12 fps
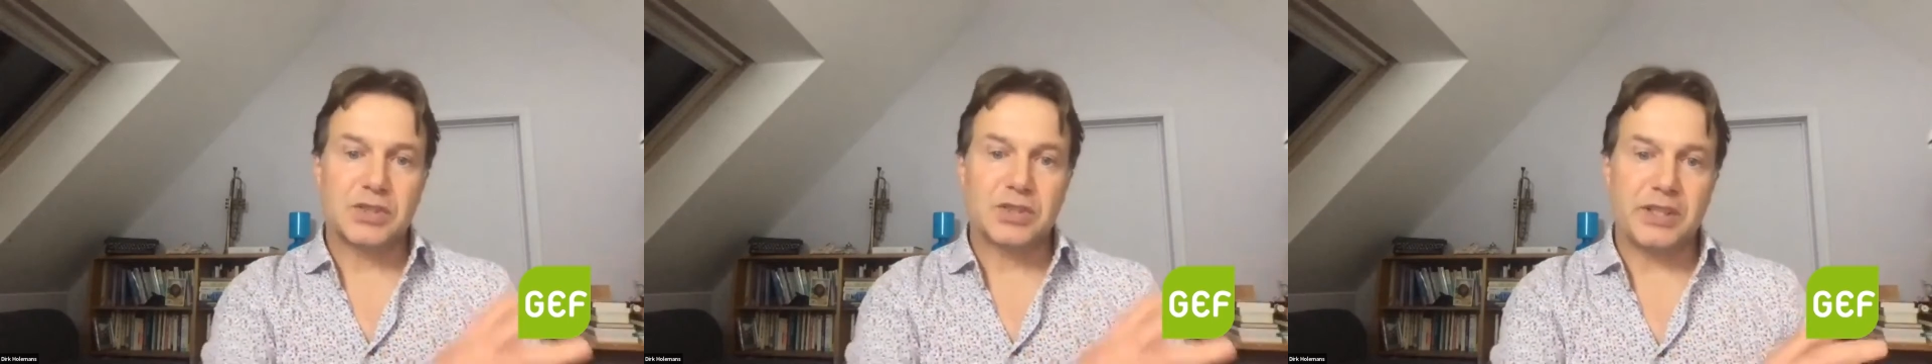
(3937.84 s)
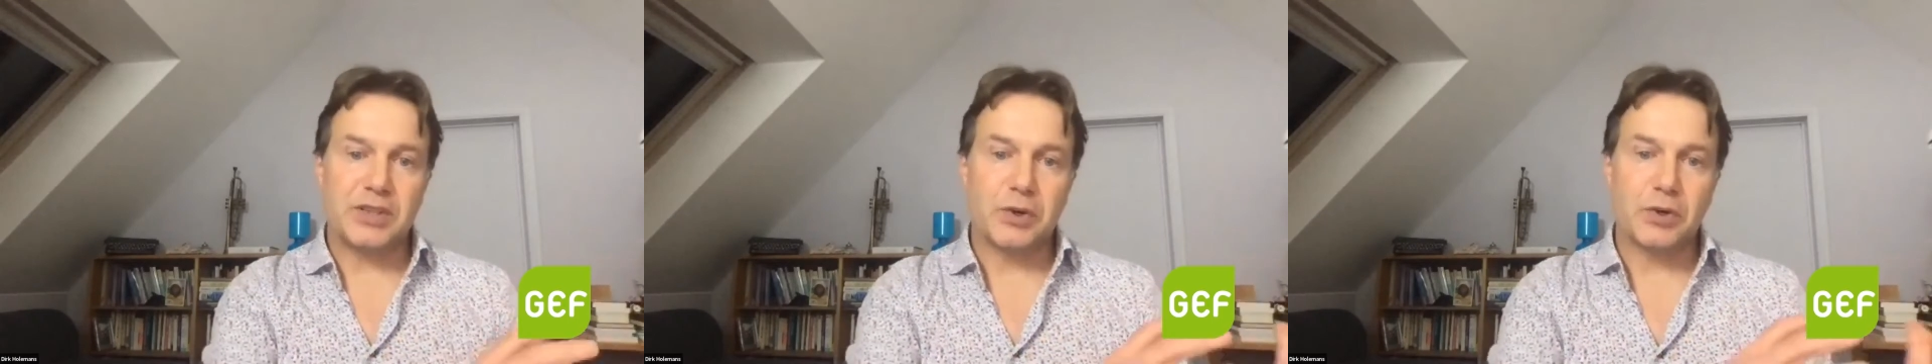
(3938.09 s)

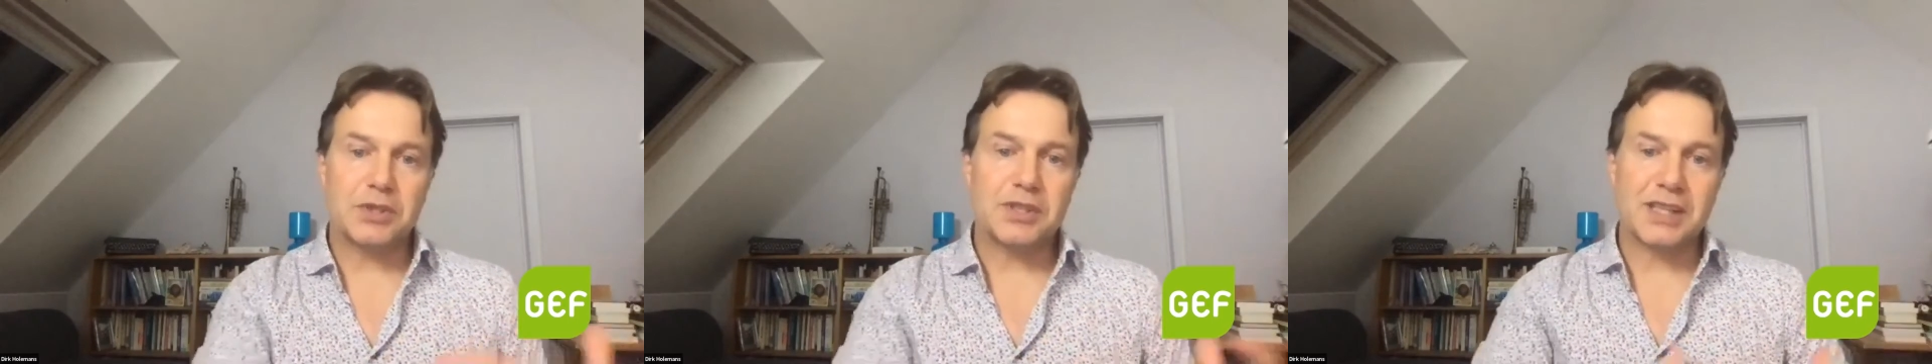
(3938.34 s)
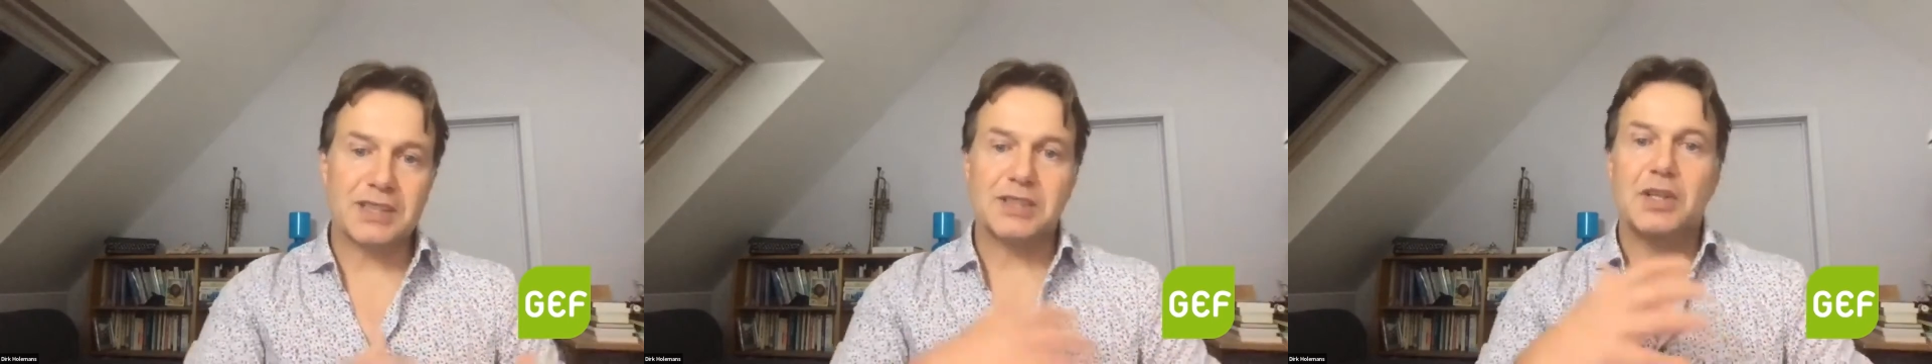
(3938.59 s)
in order
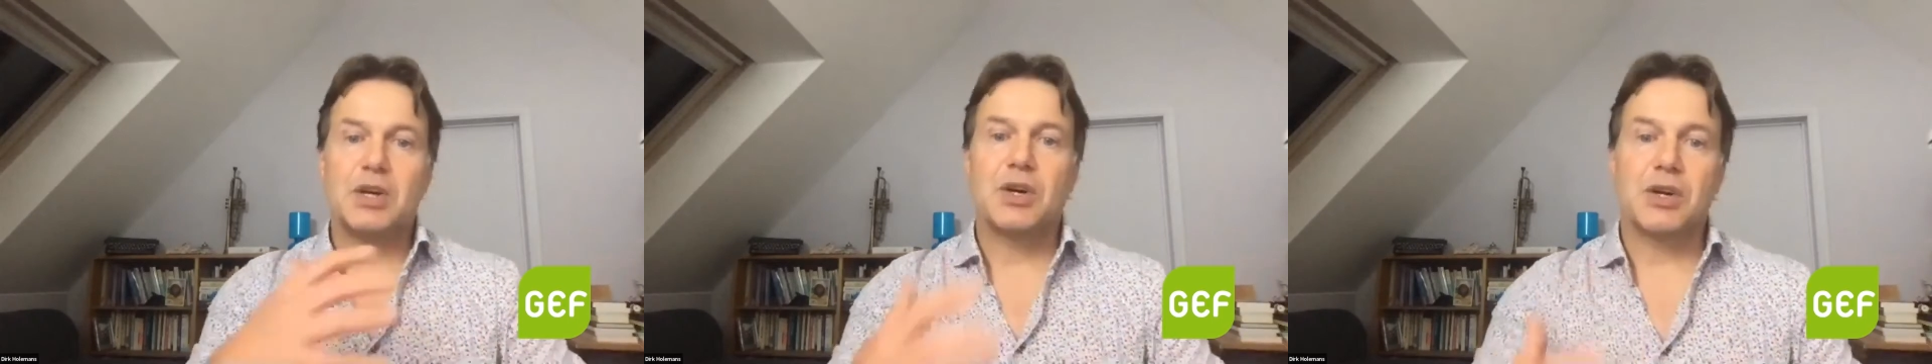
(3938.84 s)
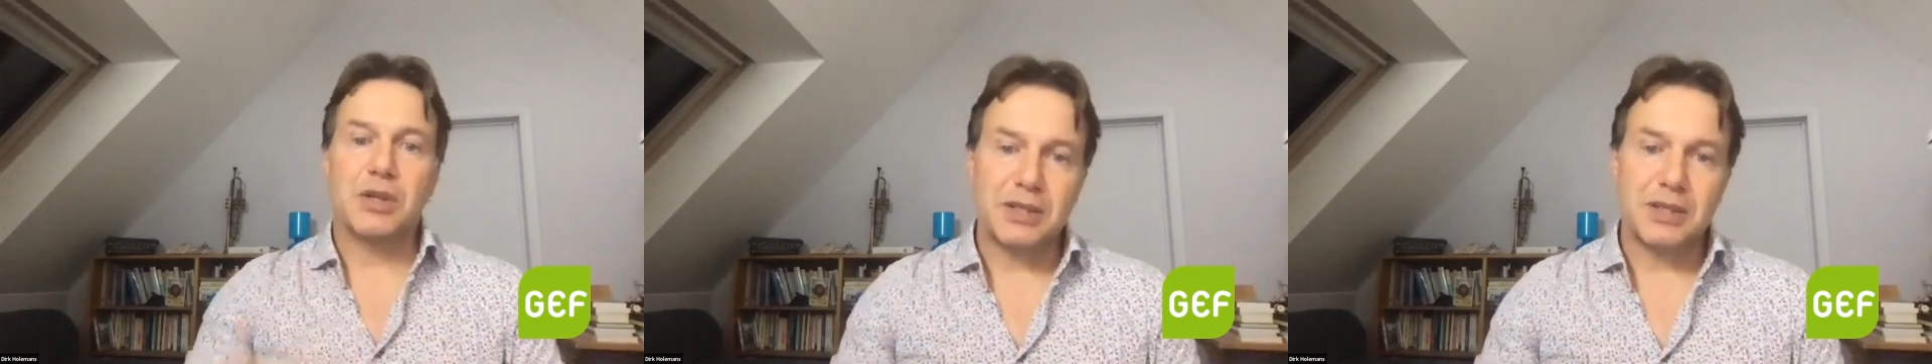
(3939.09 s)
that
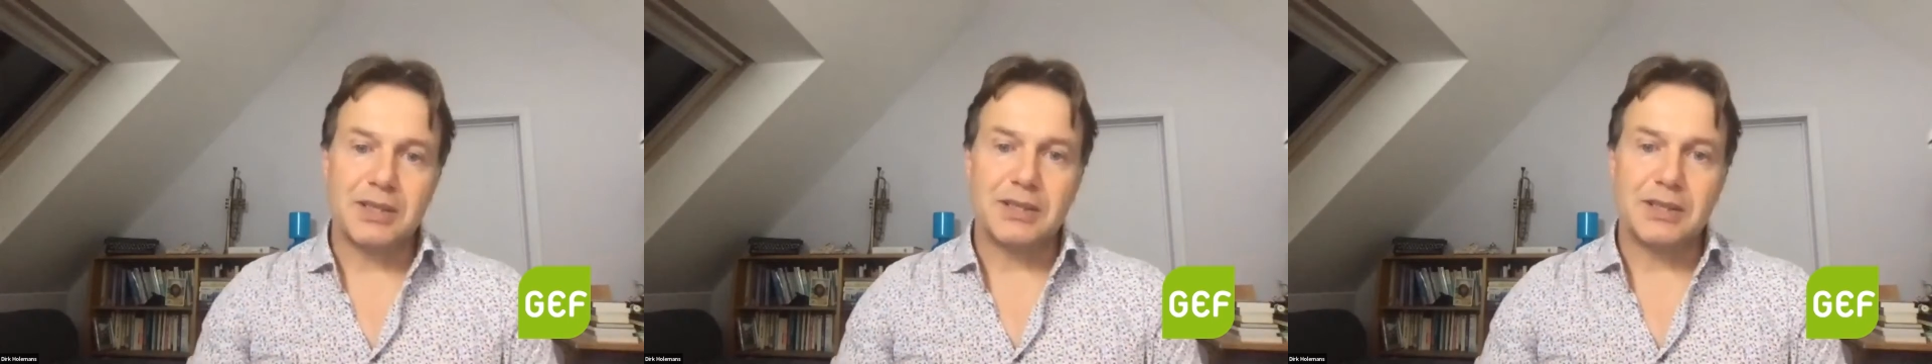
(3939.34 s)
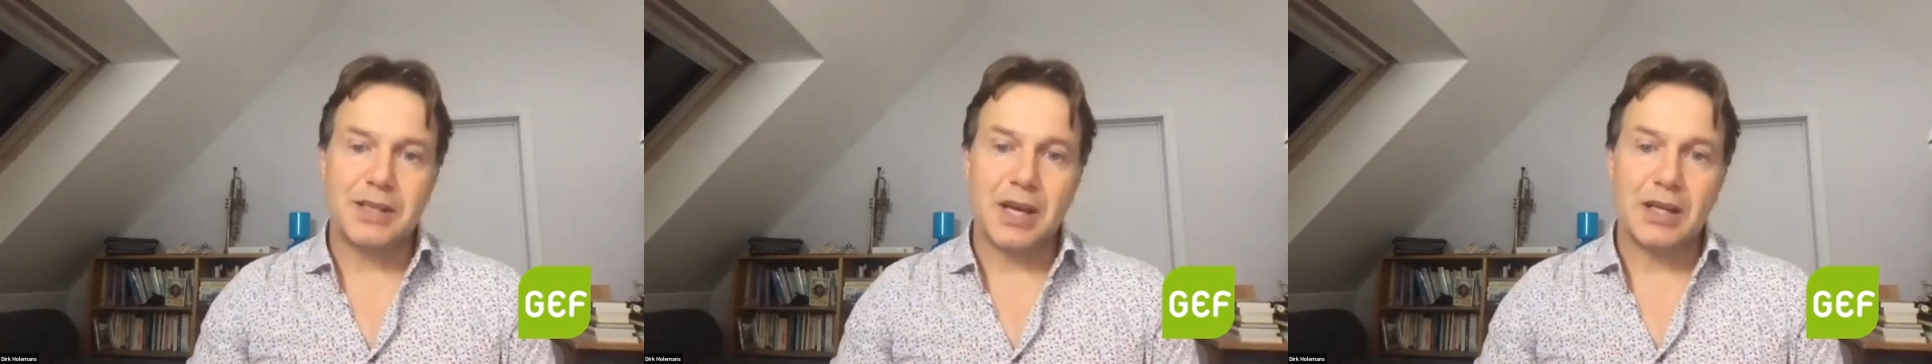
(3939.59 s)

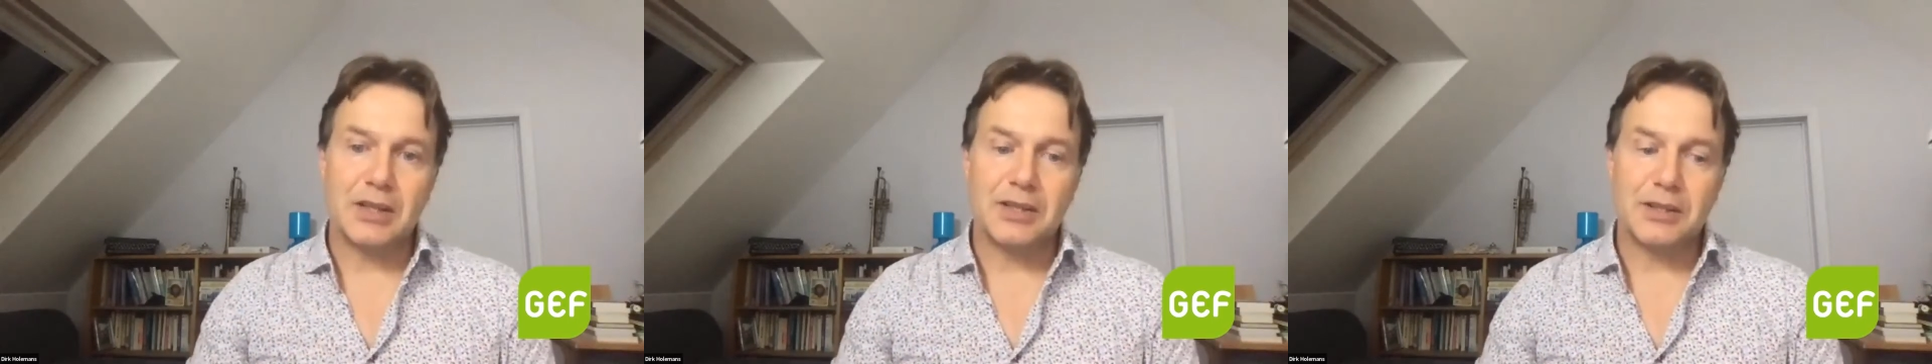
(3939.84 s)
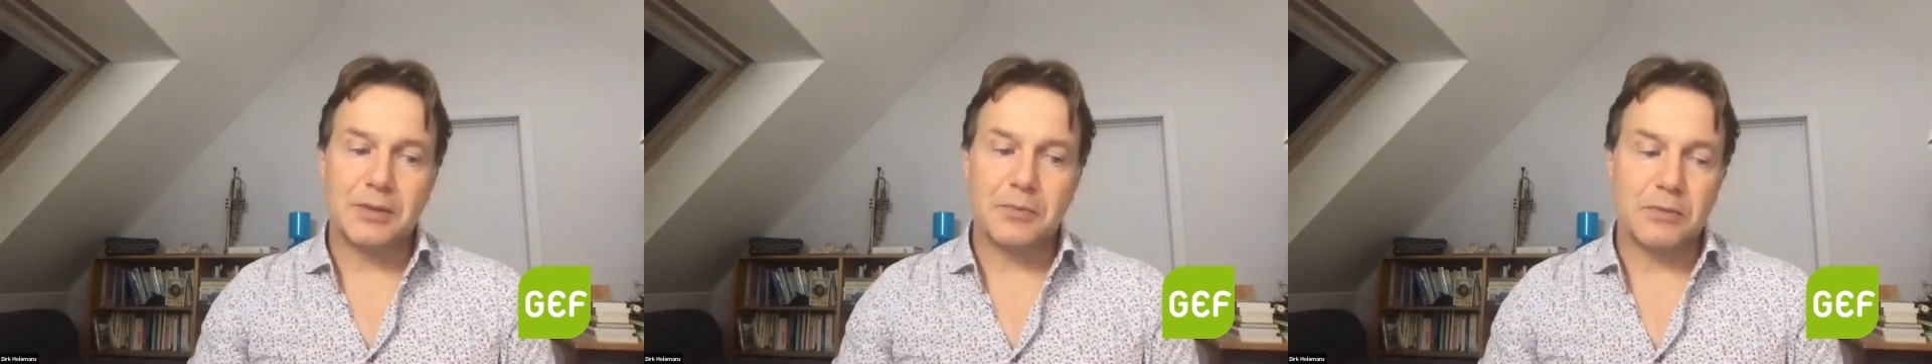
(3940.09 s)

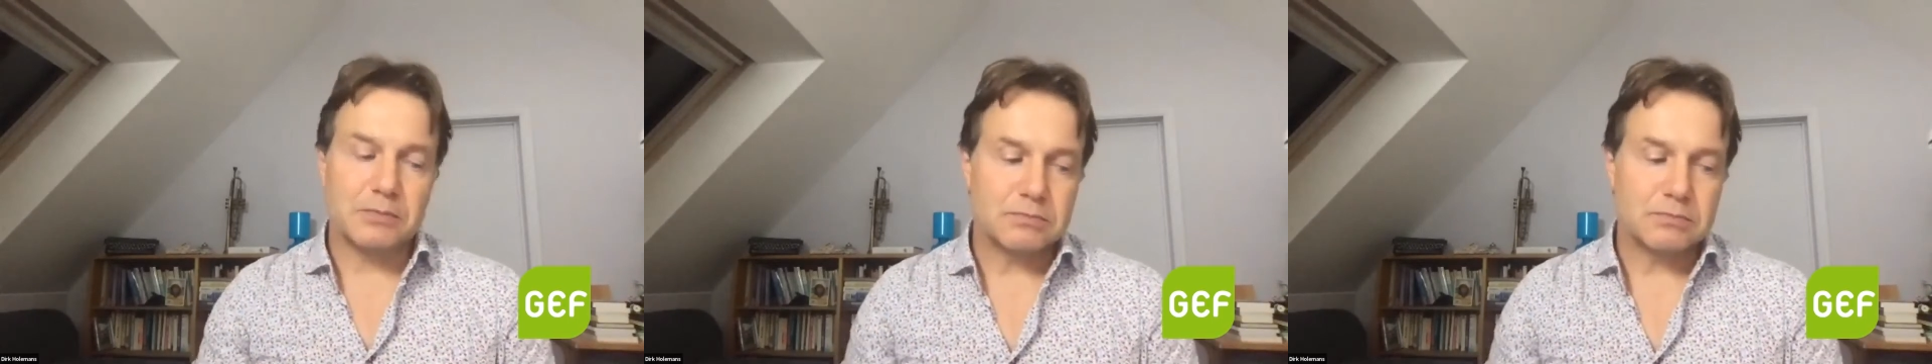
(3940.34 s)
the